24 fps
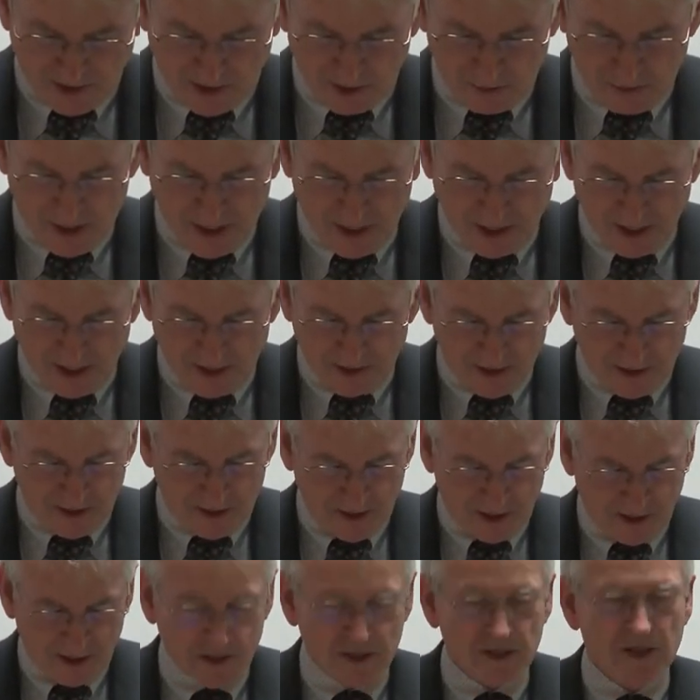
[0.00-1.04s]
that, among other
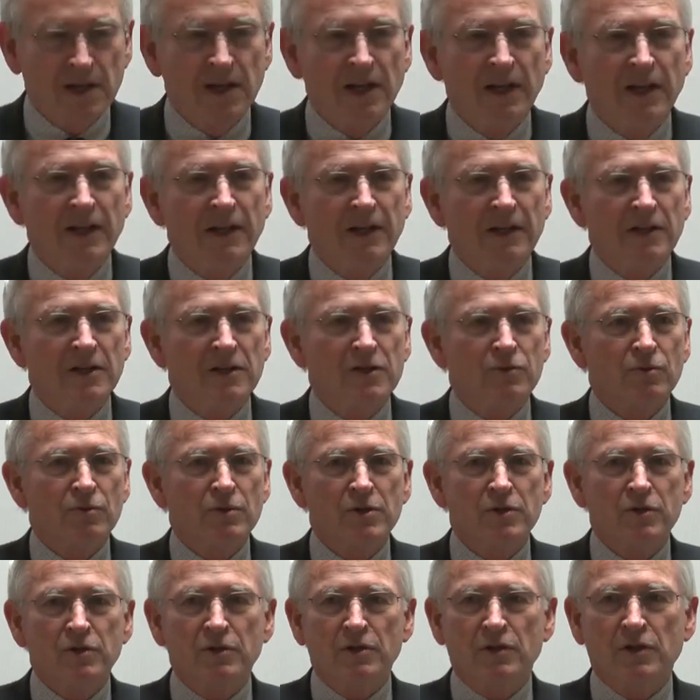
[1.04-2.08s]
things, his
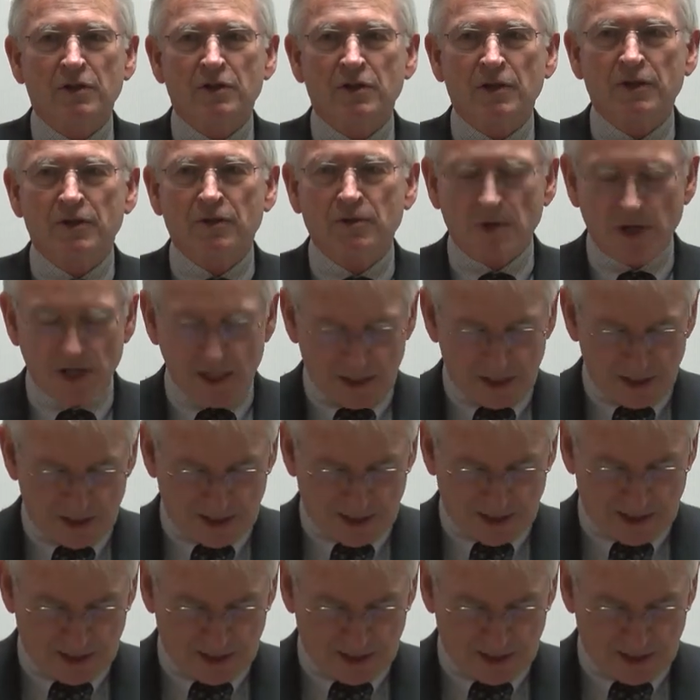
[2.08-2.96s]
research addresses